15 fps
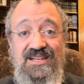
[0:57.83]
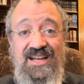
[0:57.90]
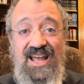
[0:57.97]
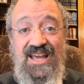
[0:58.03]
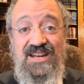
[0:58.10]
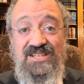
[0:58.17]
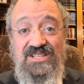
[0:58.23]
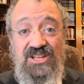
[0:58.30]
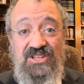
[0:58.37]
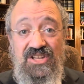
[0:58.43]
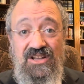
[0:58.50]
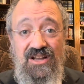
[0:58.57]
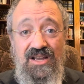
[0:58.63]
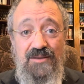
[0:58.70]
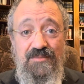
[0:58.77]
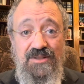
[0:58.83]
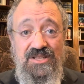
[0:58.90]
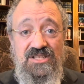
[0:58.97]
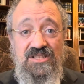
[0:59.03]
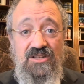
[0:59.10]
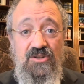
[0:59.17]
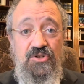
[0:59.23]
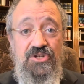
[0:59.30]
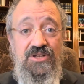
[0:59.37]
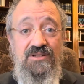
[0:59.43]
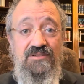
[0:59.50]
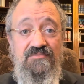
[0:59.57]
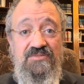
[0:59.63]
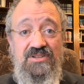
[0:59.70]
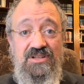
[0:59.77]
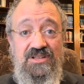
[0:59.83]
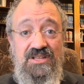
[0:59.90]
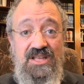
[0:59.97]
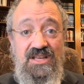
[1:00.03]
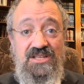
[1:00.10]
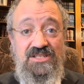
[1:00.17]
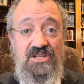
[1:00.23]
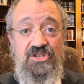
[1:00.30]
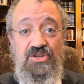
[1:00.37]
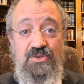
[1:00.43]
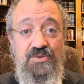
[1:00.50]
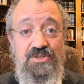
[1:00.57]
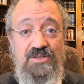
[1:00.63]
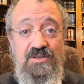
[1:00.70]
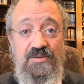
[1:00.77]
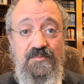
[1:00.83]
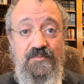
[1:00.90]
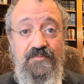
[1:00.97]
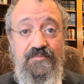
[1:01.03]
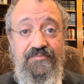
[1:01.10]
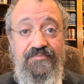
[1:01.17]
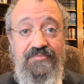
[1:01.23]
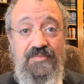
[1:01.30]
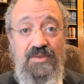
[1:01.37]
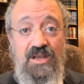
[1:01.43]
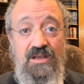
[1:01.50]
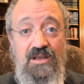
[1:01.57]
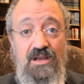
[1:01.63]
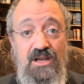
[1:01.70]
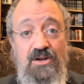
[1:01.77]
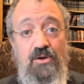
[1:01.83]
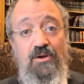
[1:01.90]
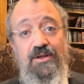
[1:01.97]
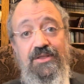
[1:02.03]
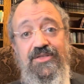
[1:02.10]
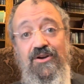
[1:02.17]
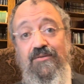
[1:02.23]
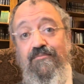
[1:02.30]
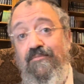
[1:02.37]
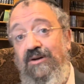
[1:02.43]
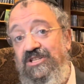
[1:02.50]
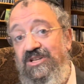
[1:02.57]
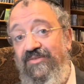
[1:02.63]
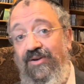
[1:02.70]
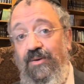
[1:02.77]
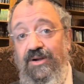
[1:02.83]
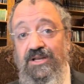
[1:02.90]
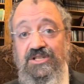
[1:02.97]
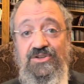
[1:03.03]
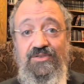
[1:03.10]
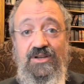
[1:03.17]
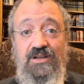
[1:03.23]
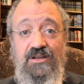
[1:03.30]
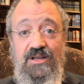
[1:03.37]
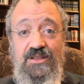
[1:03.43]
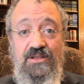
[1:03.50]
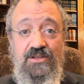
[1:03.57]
and is a timeless solution to today's issues. Now, although much of our history in the